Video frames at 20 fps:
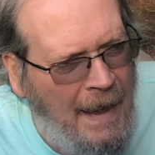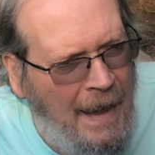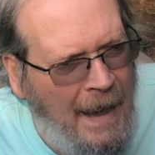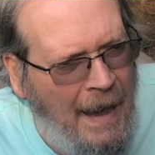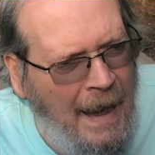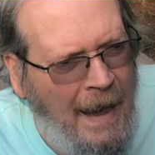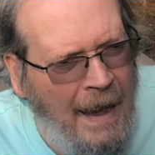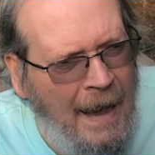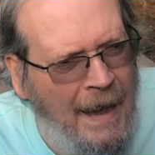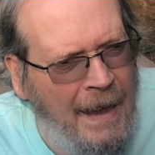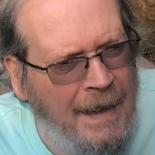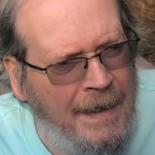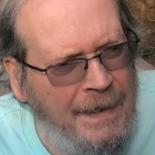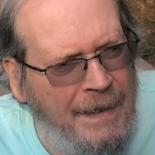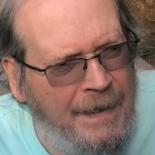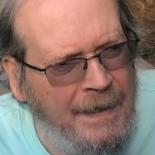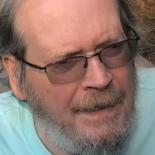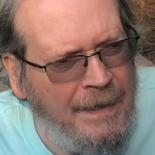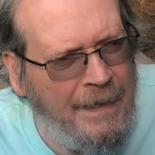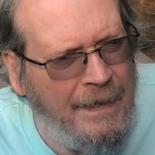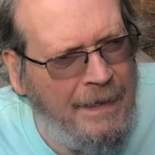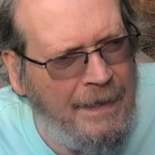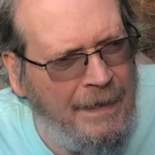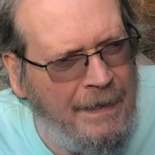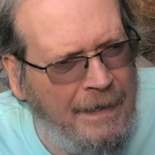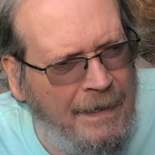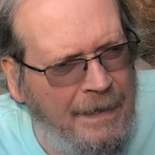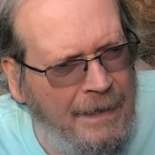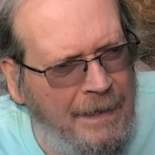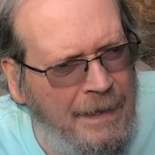And
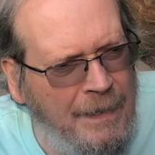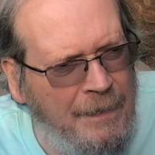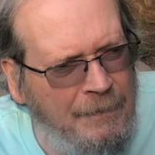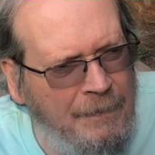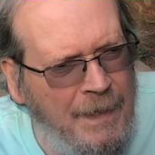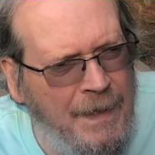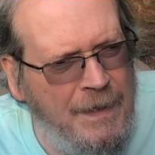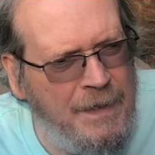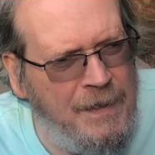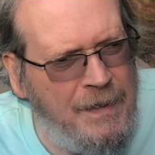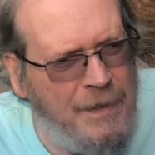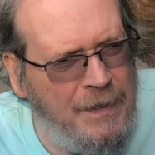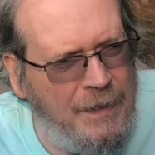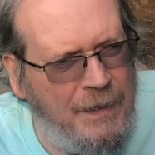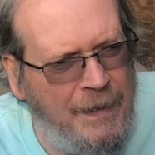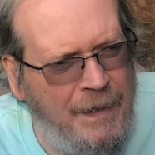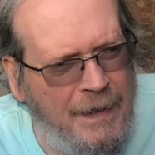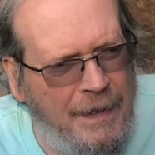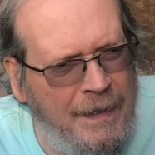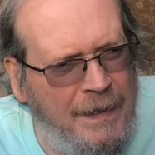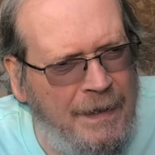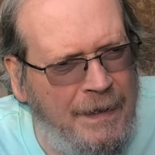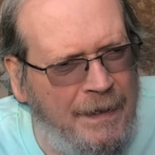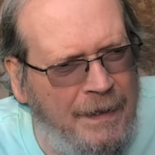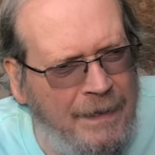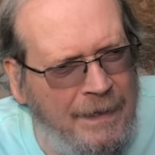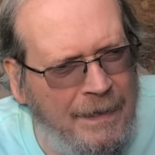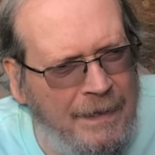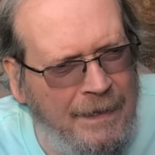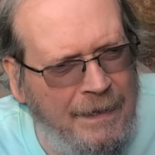eventually,
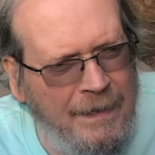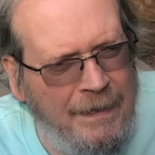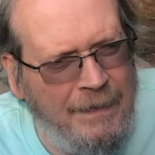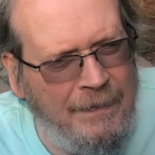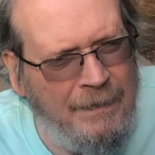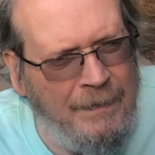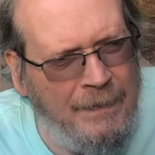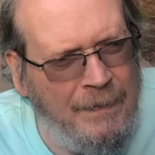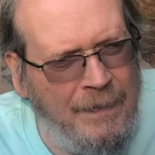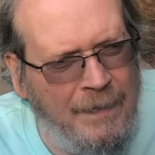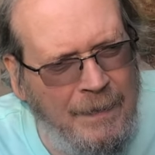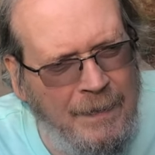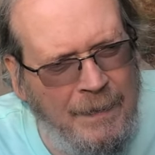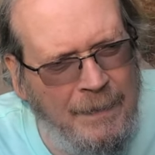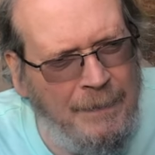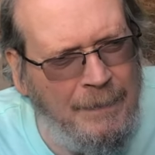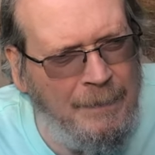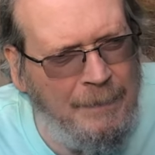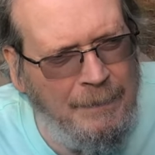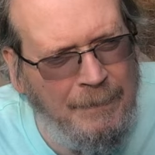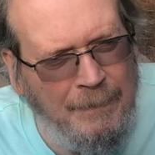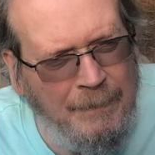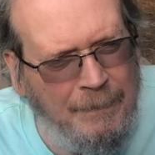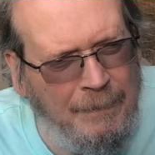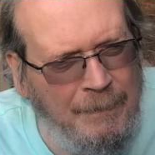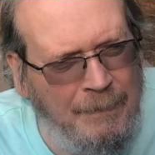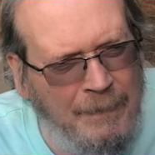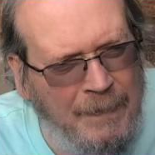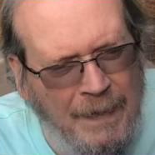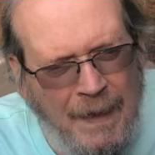the
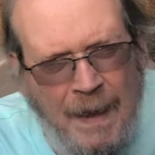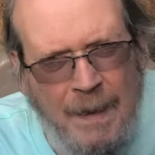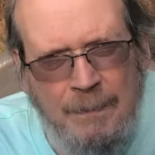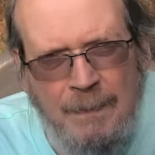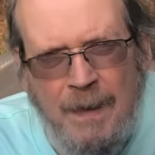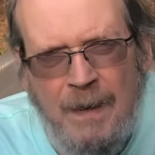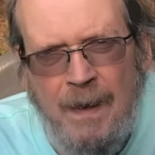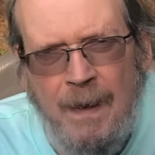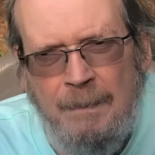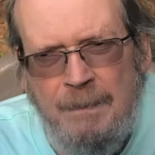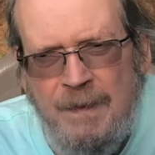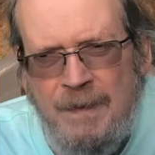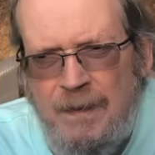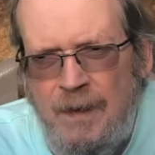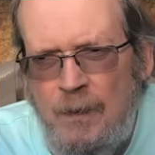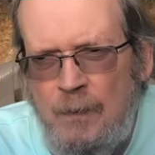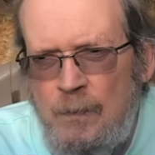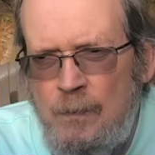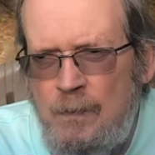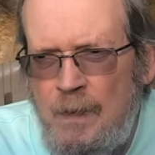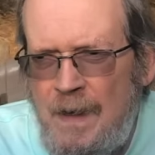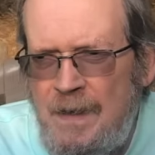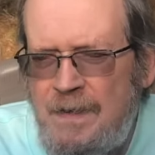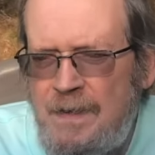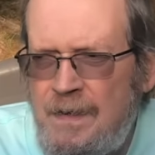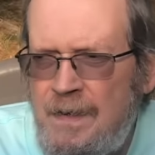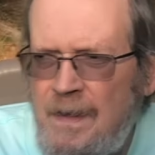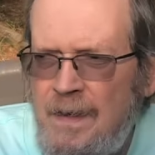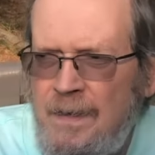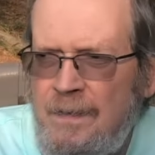land becomes so
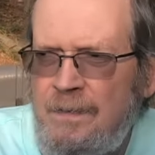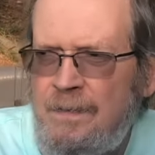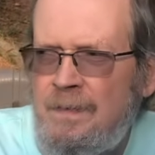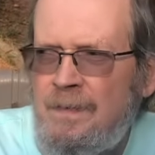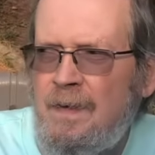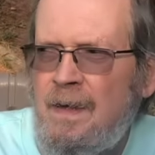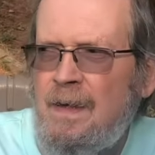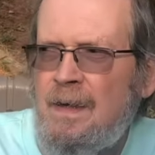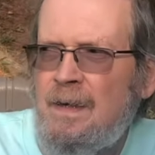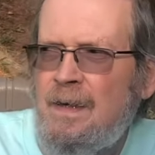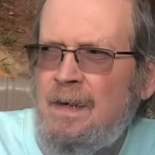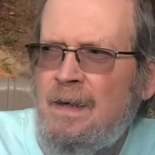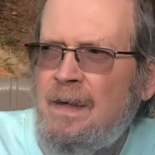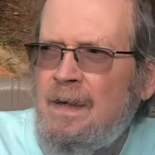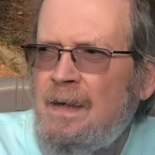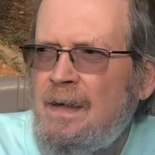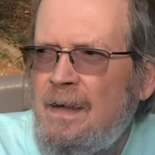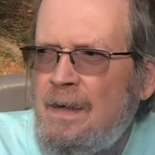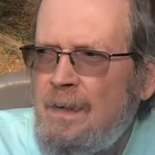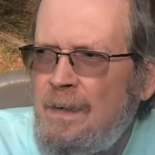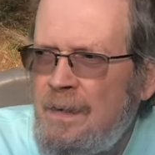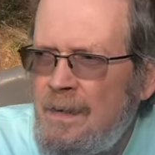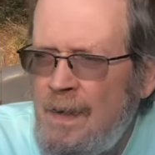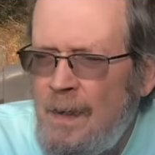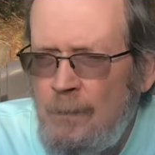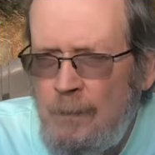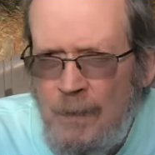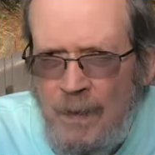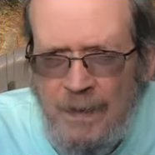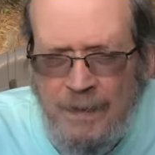restive
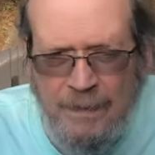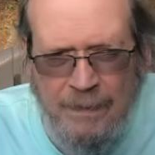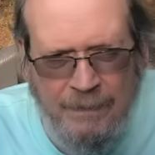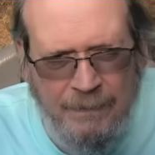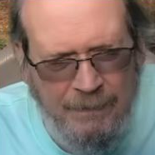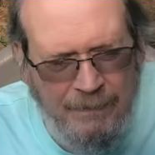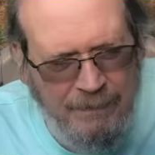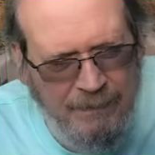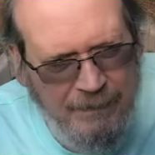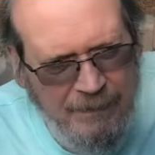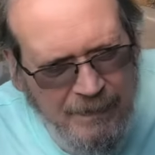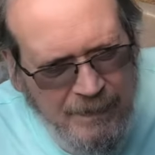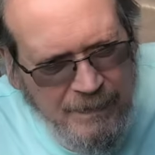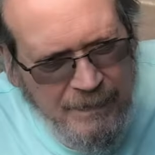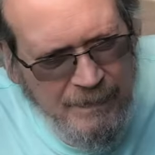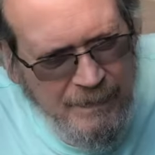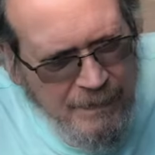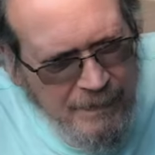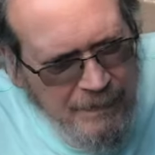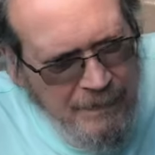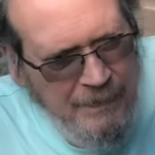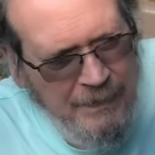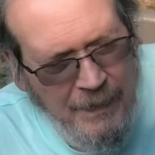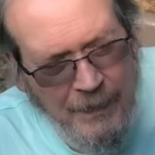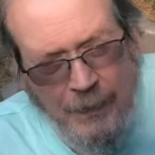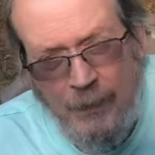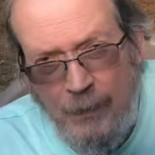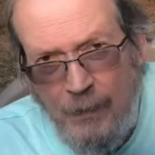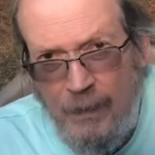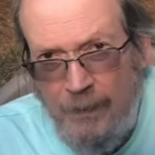that when the
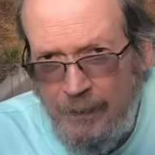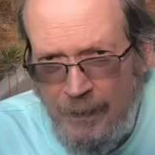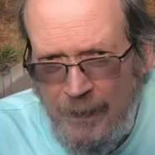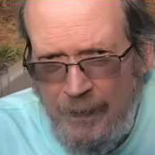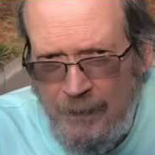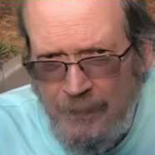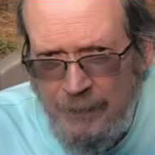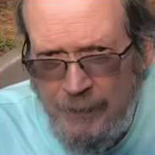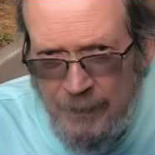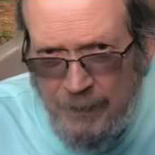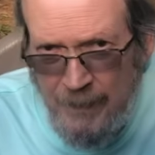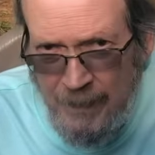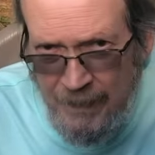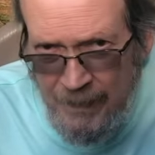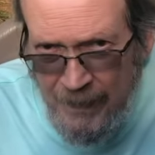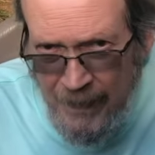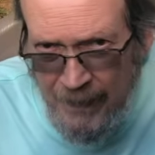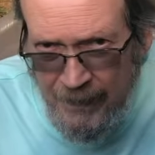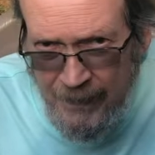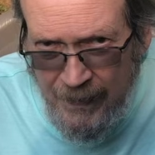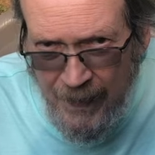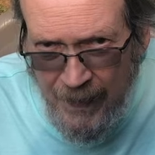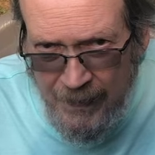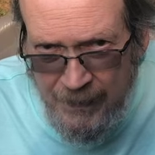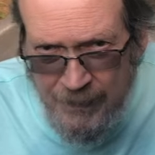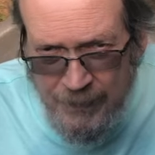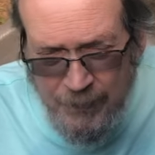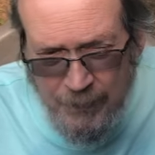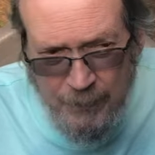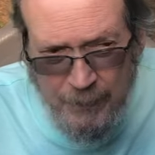Duke of Hereford and
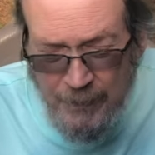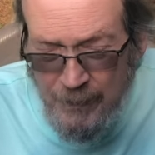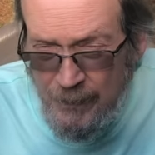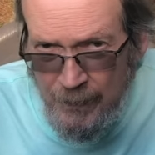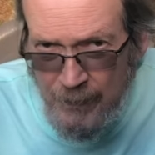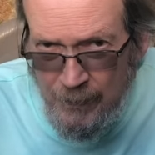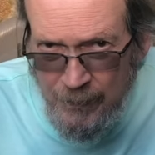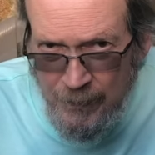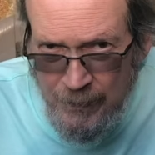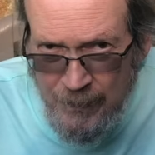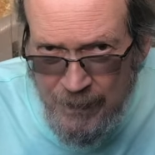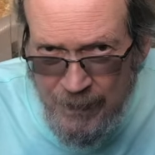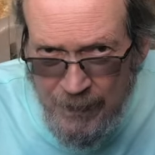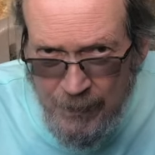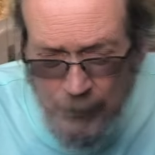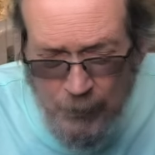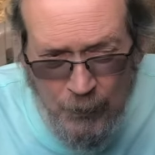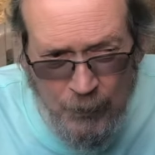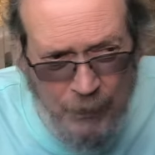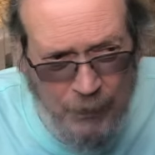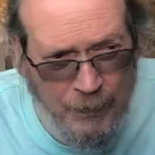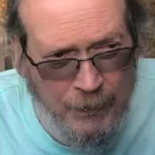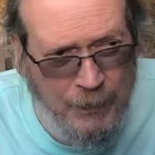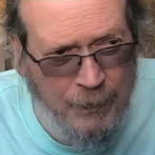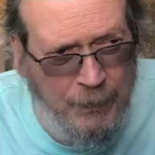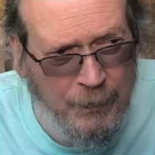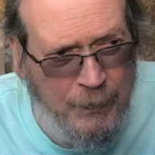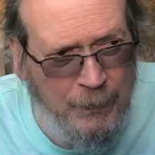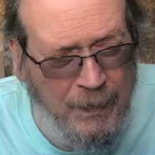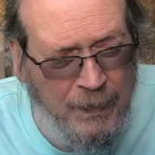Lancaster returns in order
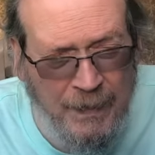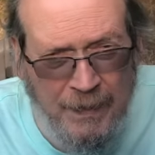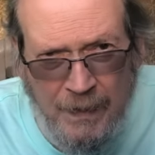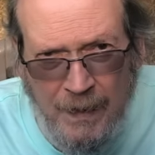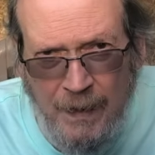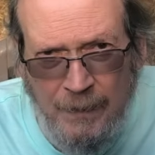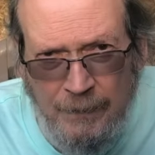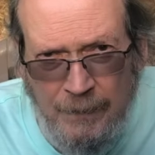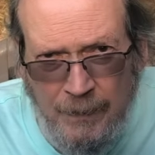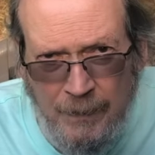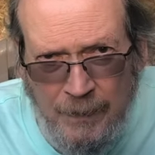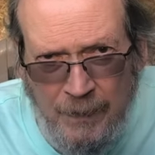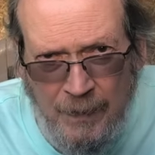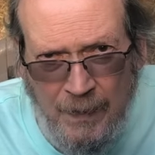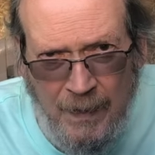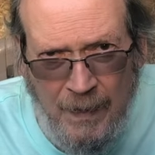to recover